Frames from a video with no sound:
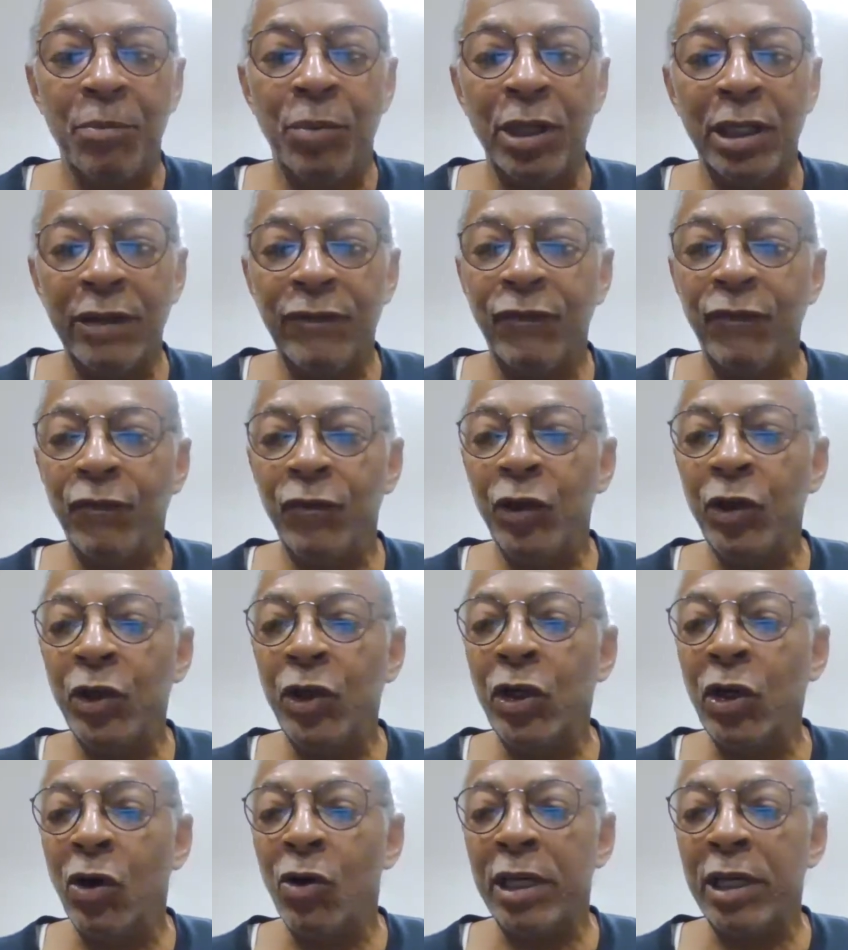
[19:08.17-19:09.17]
but if
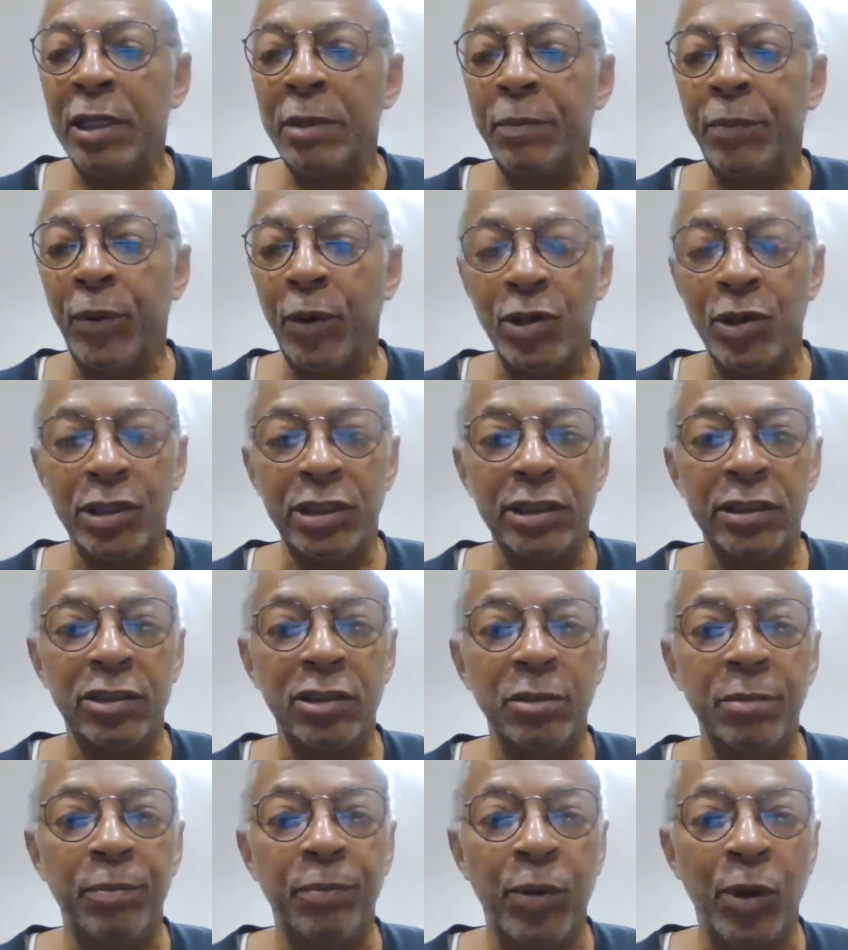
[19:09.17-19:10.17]
you go in person
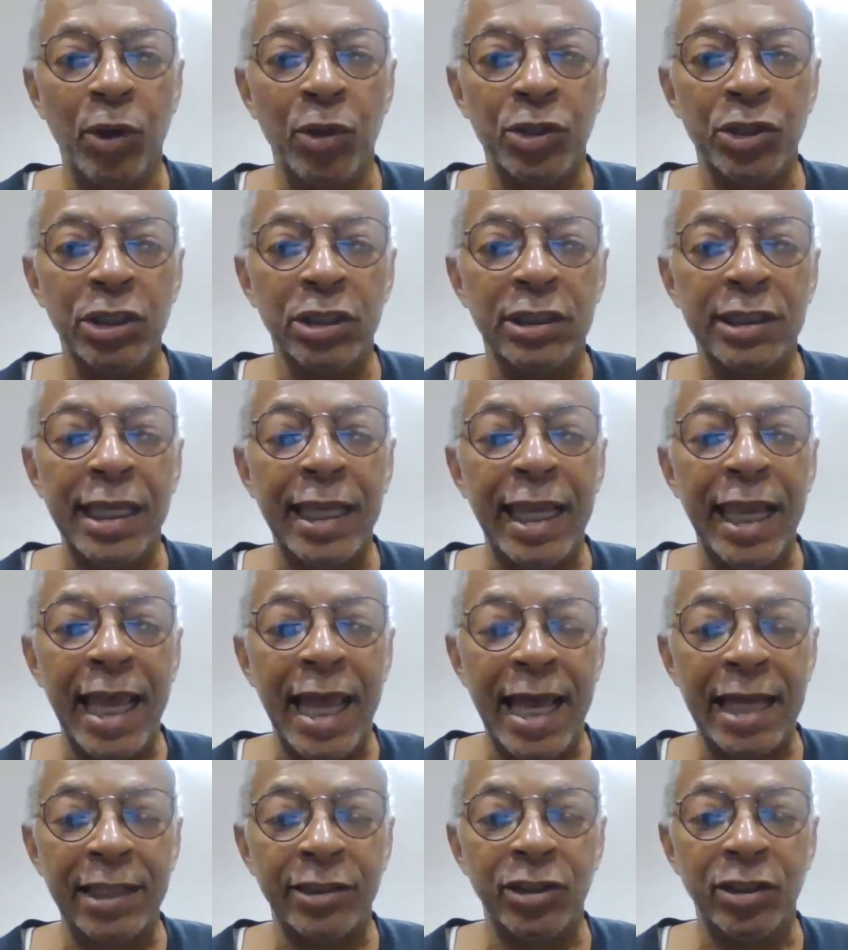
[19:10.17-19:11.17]
to purchase a
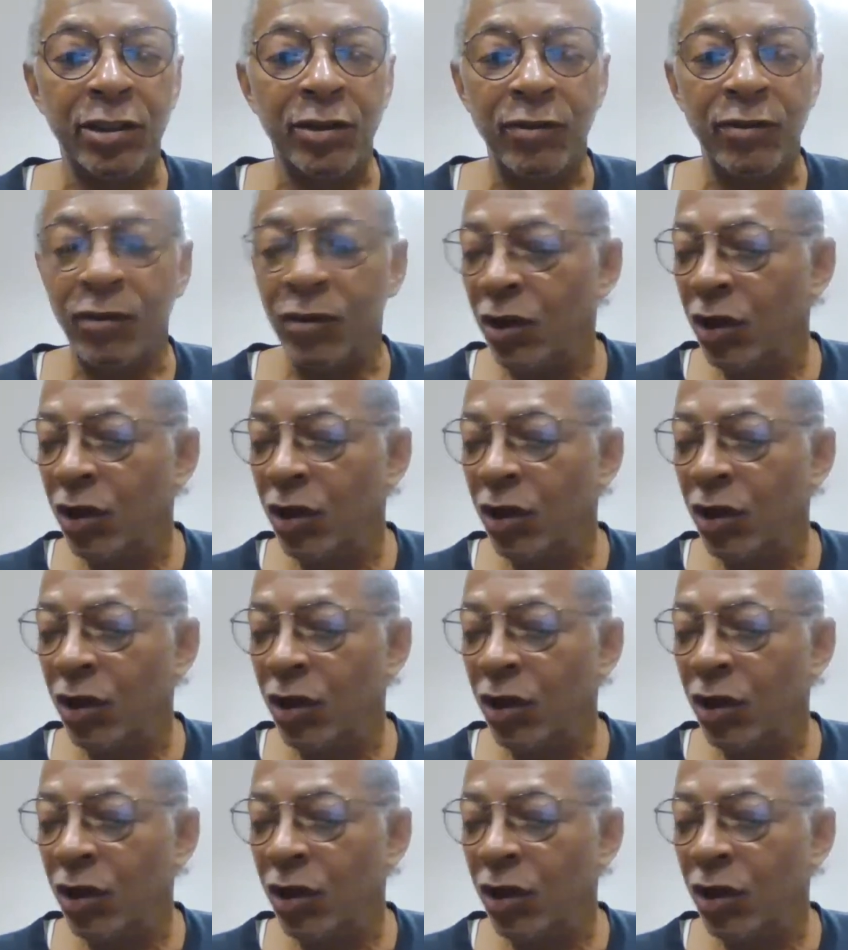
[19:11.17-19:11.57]
hatchet,